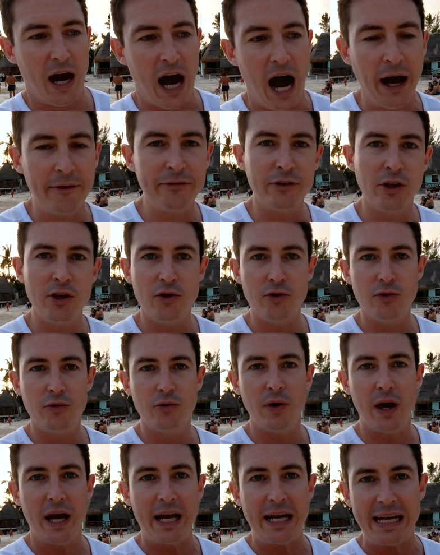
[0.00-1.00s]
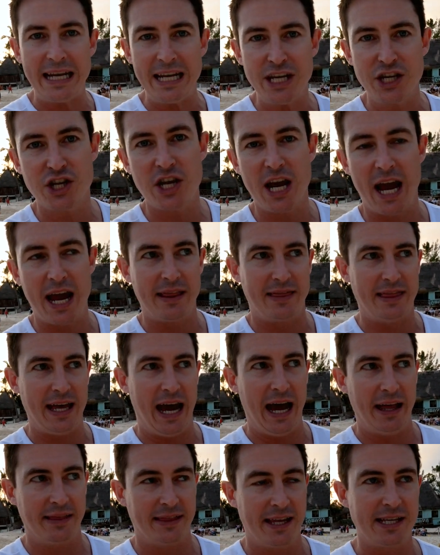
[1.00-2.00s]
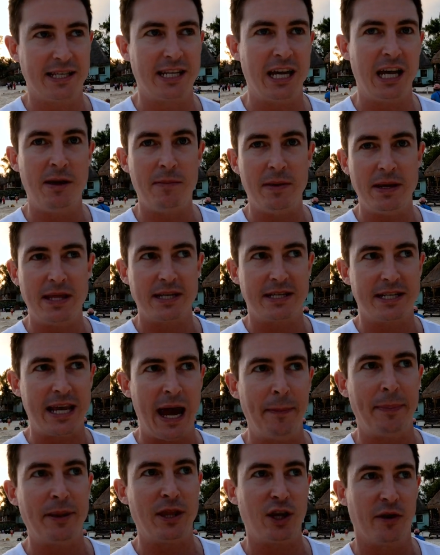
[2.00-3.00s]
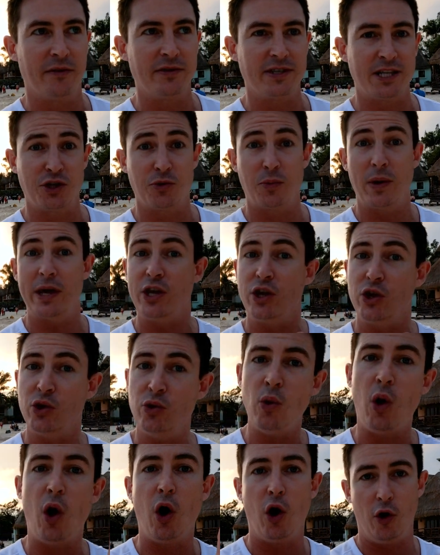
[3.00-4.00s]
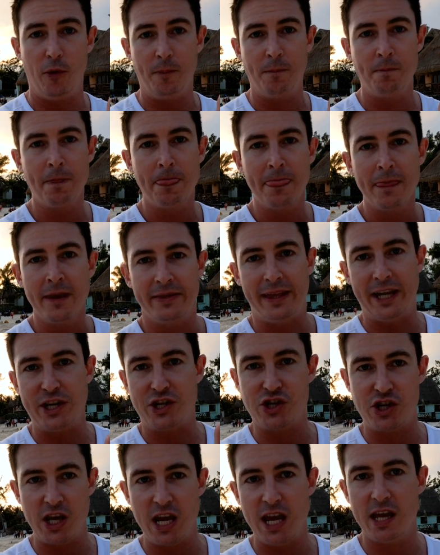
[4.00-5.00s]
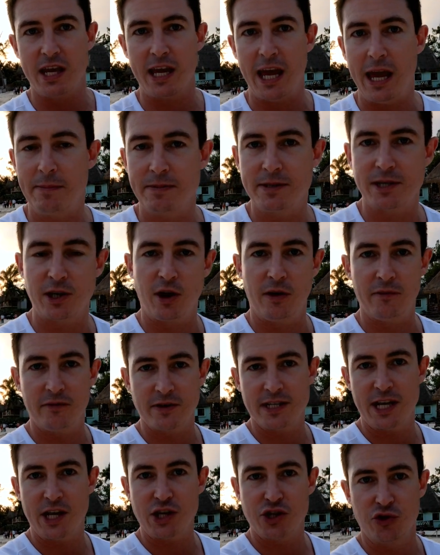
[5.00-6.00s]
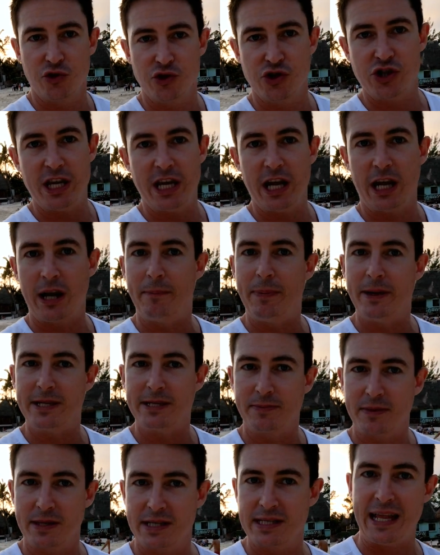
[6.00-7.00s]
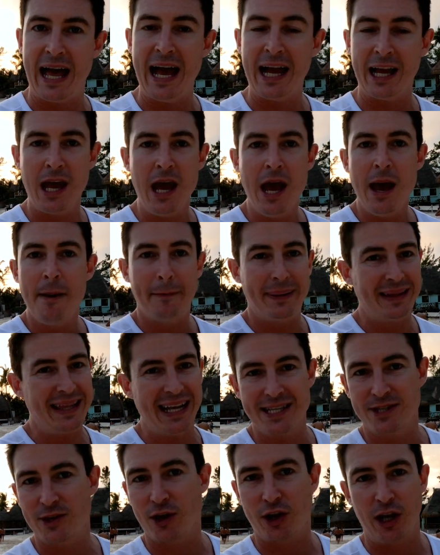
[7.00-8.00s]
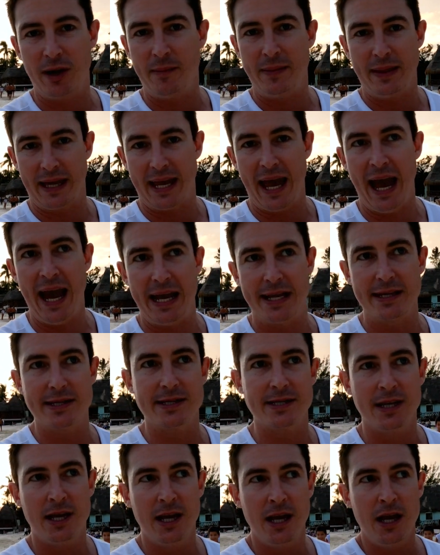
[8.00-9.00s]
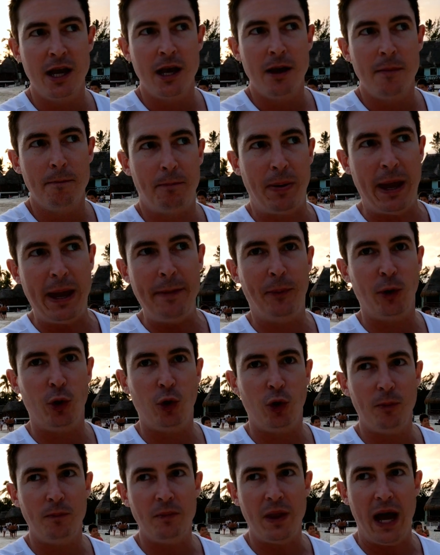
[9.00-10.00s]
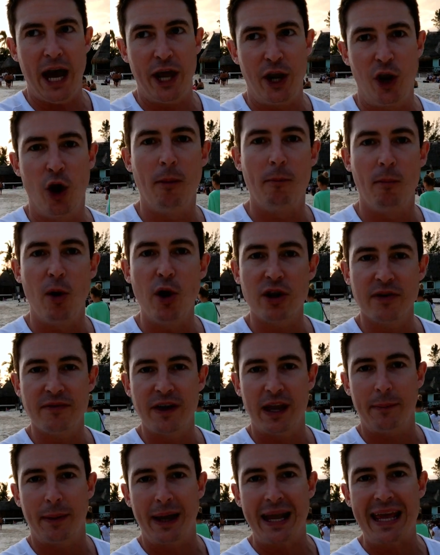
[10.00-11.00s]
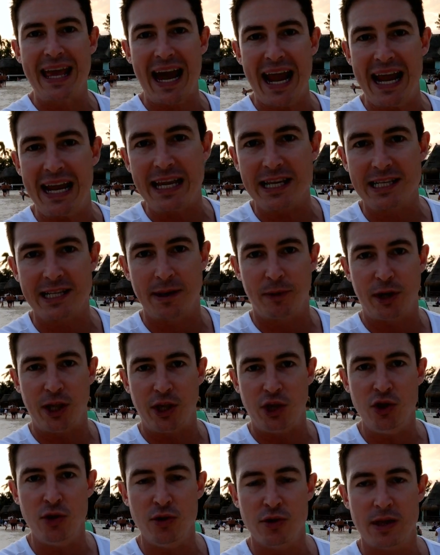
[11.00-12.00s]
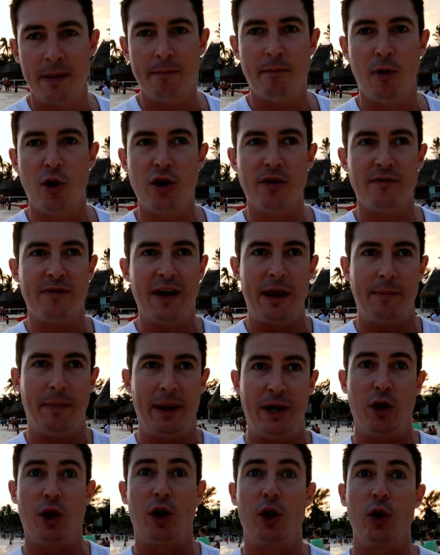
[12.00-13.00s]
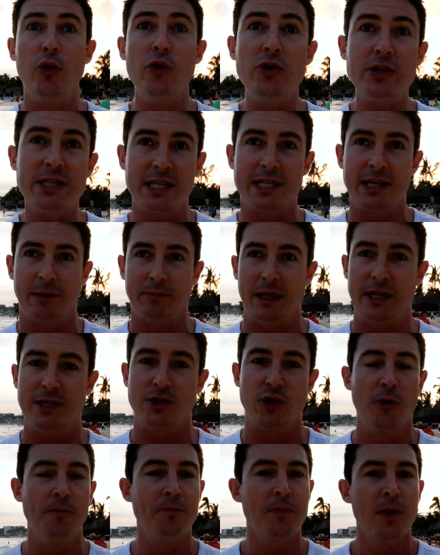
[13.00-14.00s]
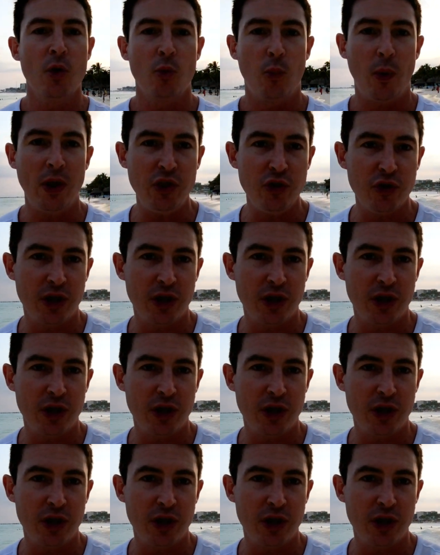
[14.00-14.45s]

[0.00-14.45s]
after you initiate that, there's going to be this gap in the conversation where you hope that she keeps the conversation or she kind of picks up the slack, but that's not going to be the case. People are not motivated by gaining somebody new, they're motivated by not losing something. So when